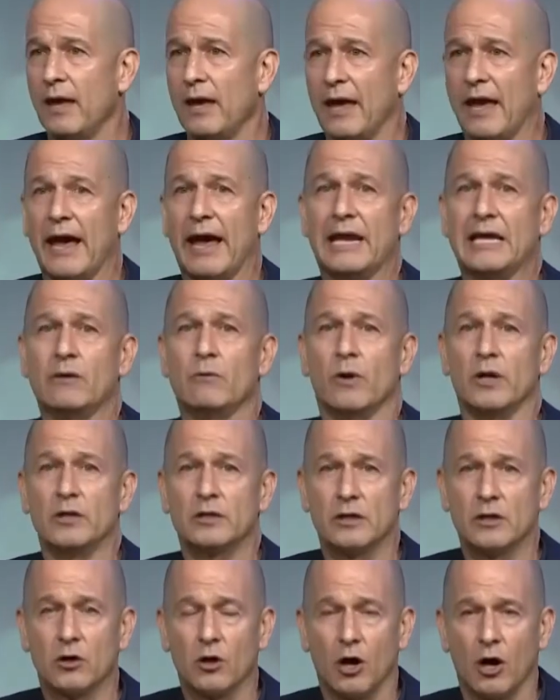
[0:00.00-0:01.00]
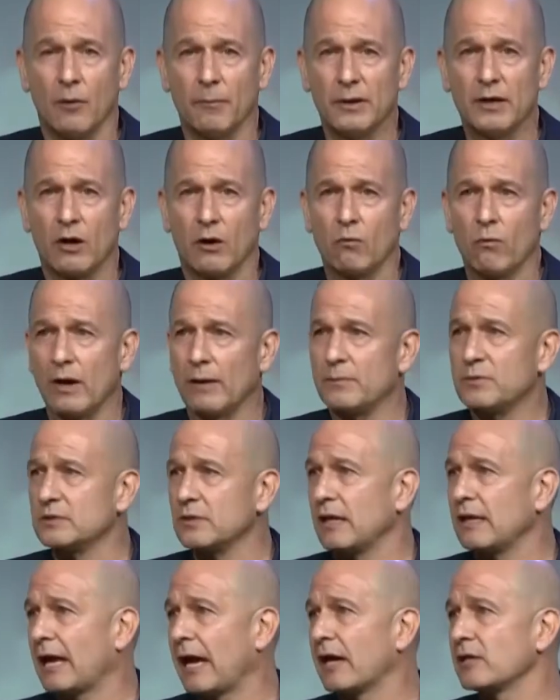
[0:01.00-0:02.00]
Anyone can call me. Our
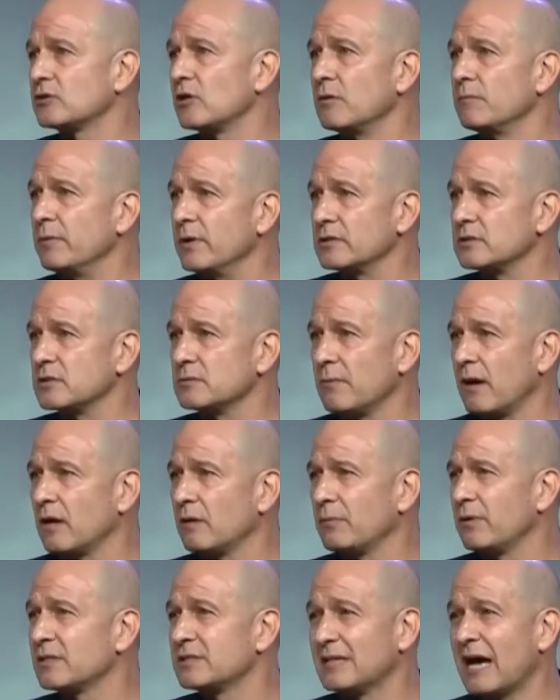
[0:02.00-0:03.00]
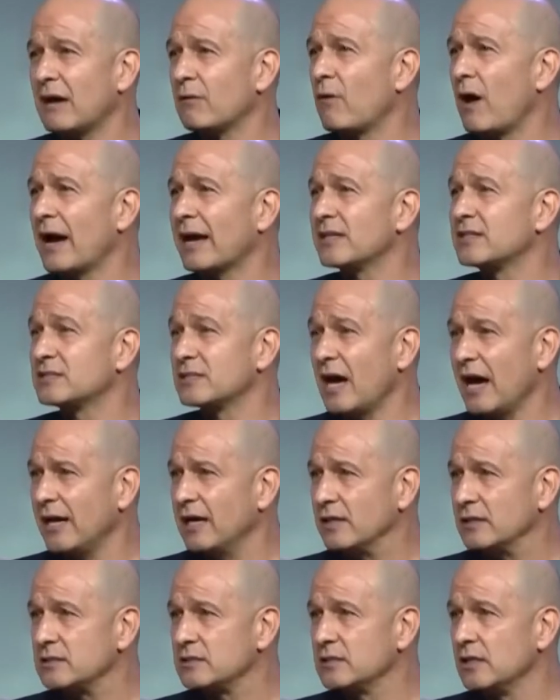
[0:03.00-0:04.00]
website has our business model, but it's not rocket
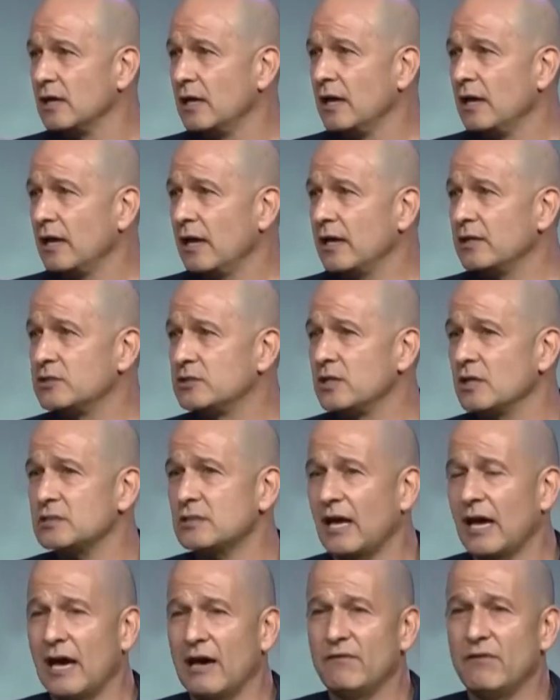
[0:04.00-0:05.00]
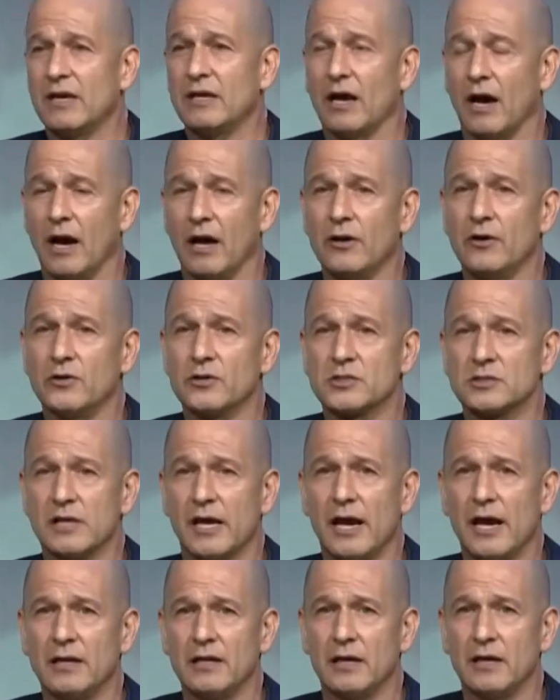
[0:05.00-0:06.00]
science. It's just having an
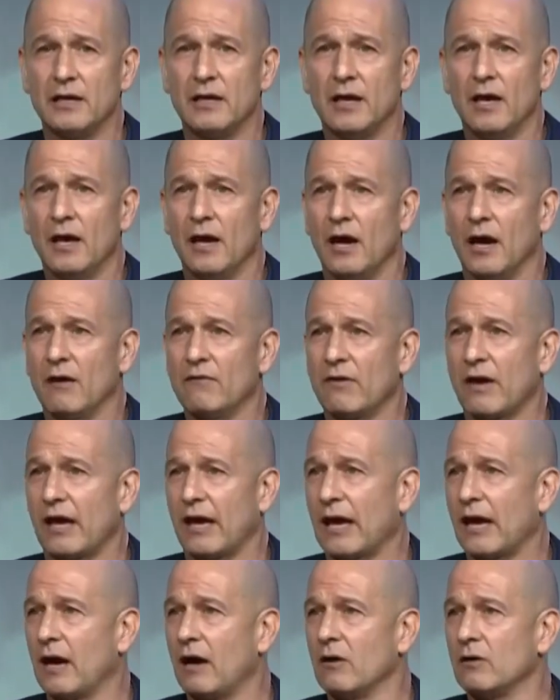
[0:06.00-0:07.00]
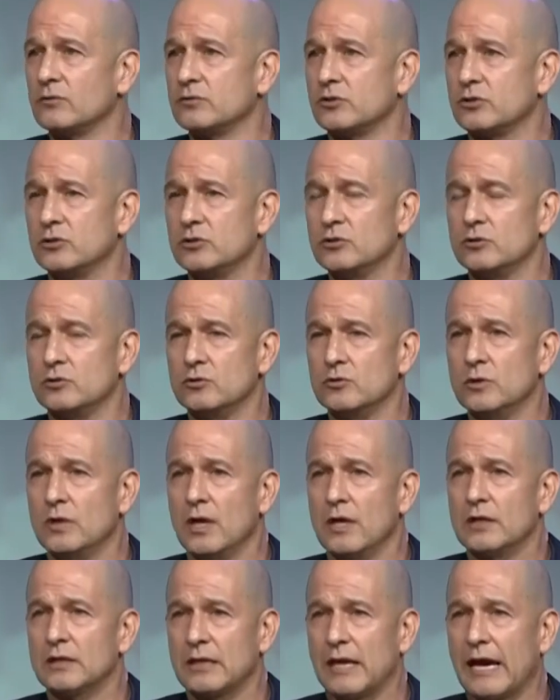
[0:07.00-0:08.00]
understanding of how to
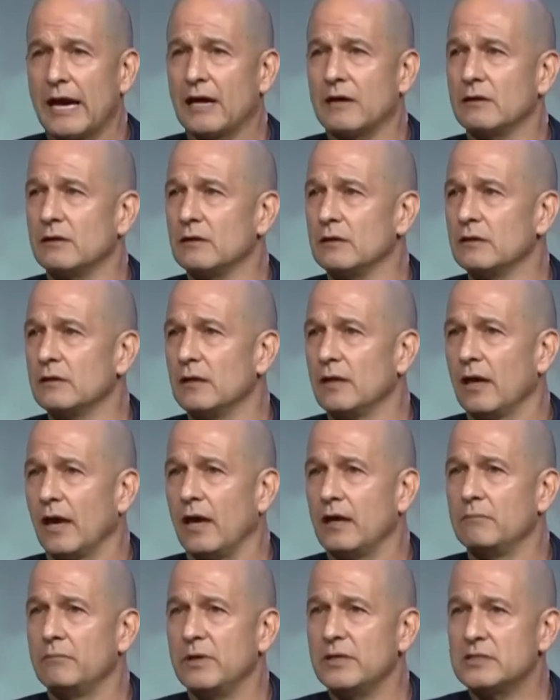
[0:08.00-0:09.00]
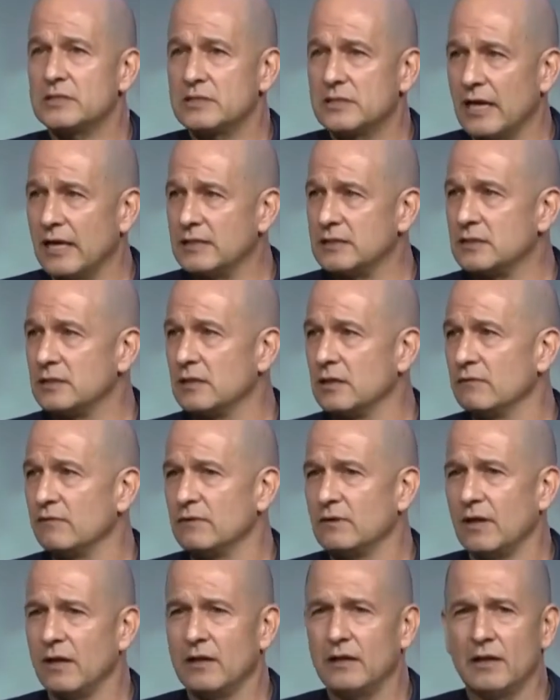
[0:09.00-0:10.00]
tackle and be sensitive.
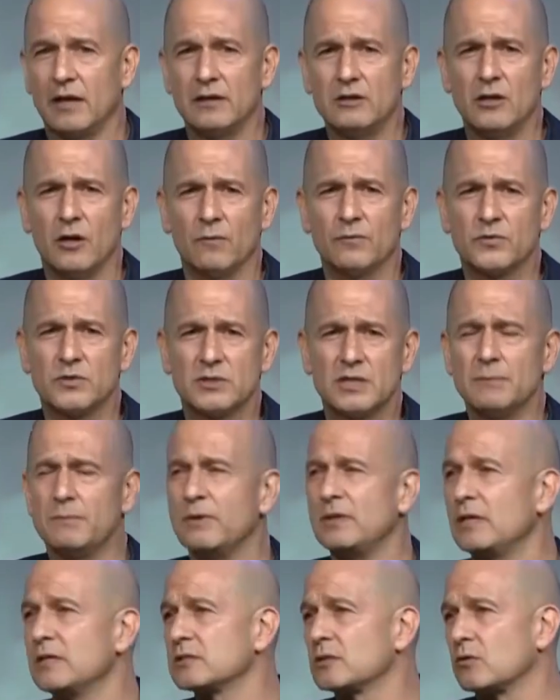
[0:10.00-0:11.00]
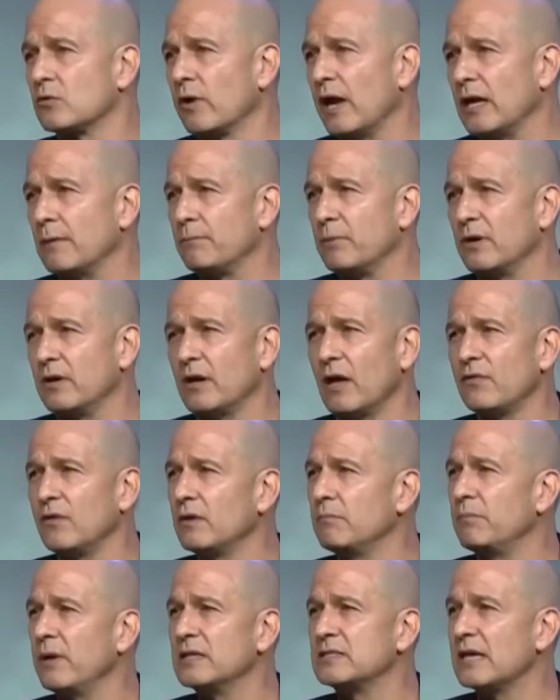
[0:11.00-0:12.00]
And sympathy is great, but nothing
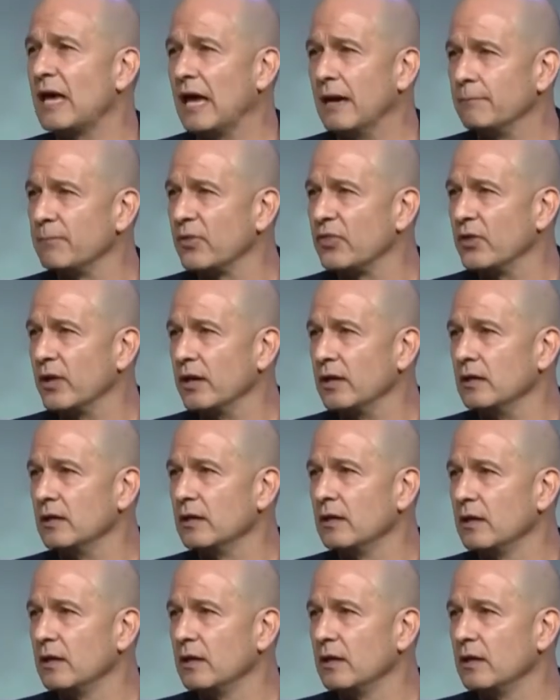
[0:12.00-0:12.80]
beats empathy.